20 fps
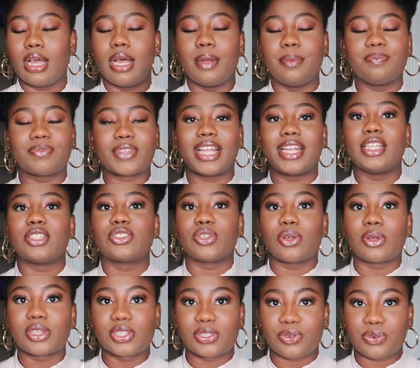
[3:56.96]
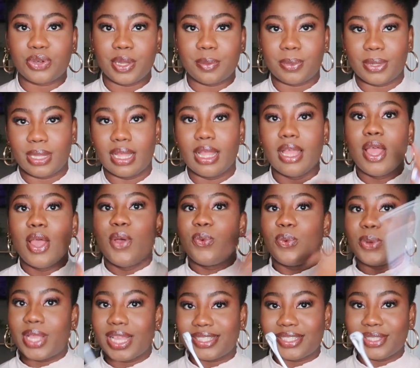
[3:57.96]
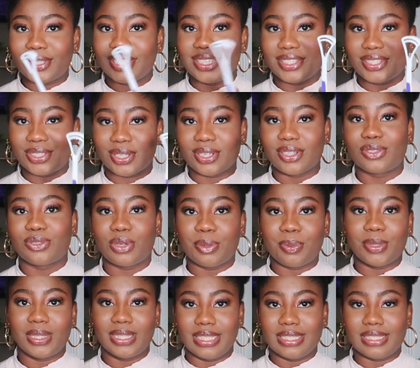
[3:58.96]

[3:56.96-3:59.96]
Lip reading: a tongue scraper. We'll get into this tongue scraper